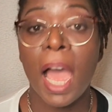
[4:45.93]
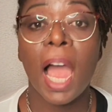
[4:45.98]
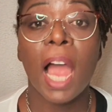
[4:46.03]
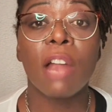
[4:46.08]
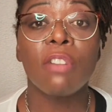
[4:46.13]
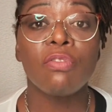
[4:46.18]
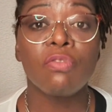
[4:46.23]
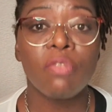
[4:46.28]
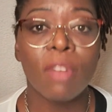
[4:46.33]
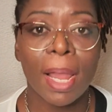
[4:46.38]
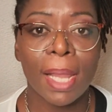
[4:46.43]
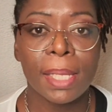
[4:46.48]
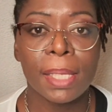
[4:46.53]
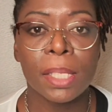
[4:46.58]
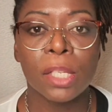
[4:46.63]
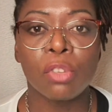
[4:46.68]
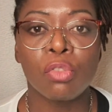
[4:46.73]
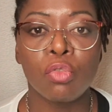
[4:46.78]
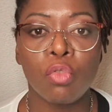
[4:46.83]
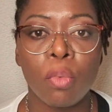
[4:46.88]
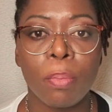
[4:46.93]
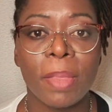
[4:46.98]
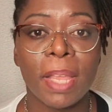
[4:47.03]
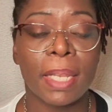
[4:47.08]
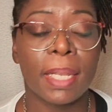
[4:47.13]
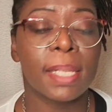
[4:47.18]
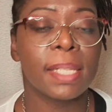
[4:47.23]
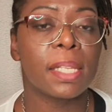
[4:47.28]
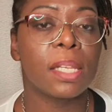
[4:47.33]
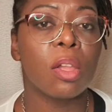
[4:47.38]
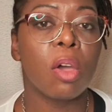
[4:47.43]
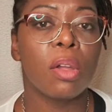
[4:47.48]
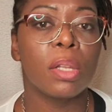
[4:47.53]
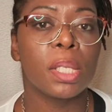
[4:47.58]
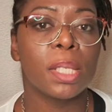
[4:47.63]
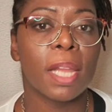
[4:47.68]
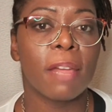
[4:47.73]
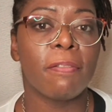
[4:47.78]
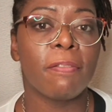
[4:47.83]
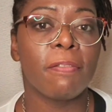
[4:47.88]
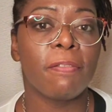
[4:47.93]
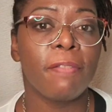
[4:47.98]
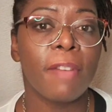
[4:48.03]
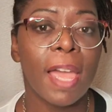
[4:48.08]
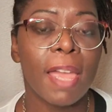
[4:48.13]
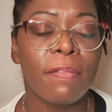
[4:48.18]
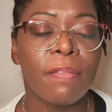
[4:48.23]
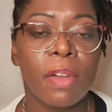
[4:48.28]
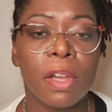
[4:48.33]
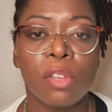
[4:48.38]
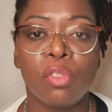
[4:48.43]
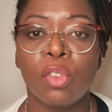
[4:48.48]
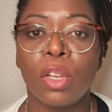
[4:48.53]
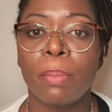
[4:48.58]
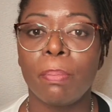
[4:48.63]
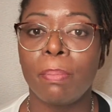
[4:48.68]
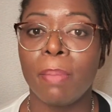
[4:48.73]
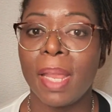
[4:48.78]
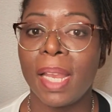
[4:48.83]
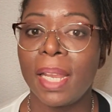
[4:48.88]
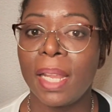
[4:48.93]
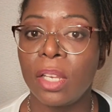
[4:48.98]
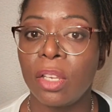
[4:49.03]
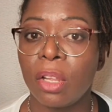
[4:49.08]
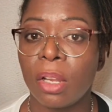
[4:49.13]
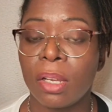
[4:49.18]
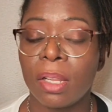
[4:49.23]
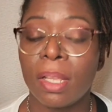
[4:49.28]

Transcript: a rights group that has launched a $500 million